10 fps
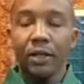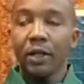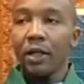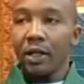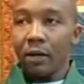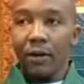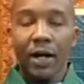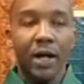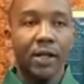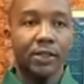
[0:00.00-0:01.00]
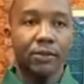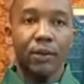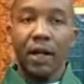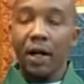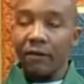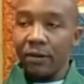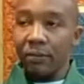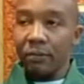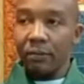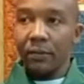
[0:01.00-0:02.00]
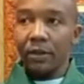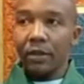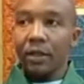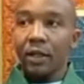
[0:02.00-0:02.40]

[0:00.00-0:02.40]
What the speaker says: in our hearts. We have him in